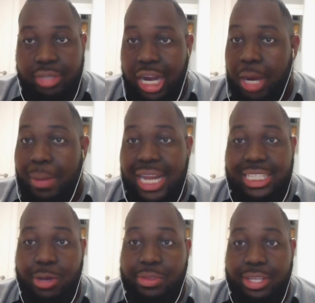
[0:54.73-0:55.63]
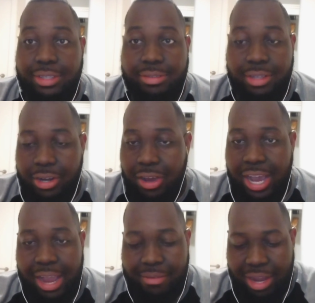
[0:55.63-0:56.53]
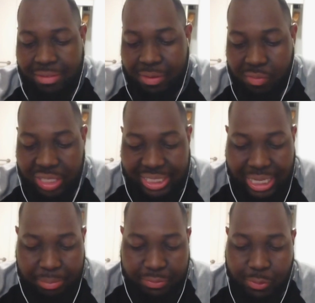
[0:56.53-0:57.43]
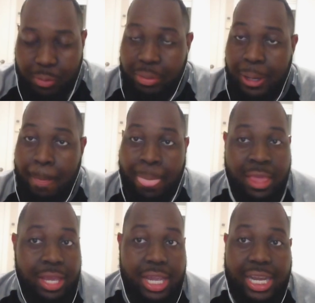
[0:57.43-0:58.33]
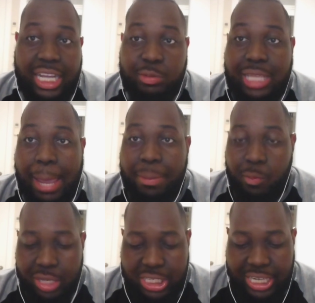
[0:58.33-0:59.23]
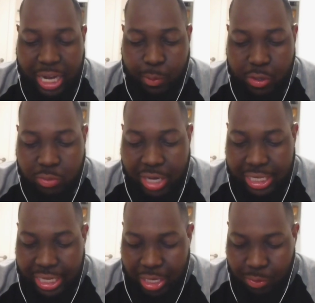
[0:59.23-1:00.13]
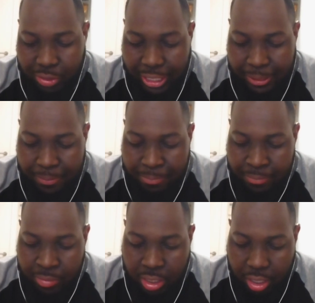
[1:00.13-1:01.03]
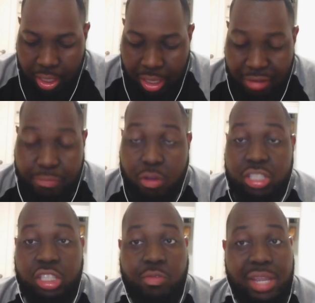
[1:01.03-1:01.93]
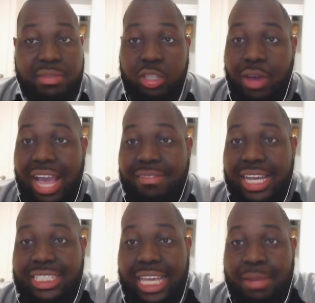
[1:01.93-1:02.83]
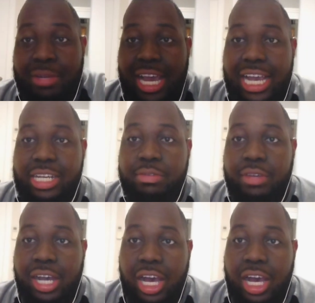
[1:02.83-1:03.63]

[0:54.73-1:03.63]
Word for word: everybody's healthy. You know, I've never really seen that before, but that's what's happening with the Jaguars right now, okay? Unfortunately, the Ravens don't have that same kind of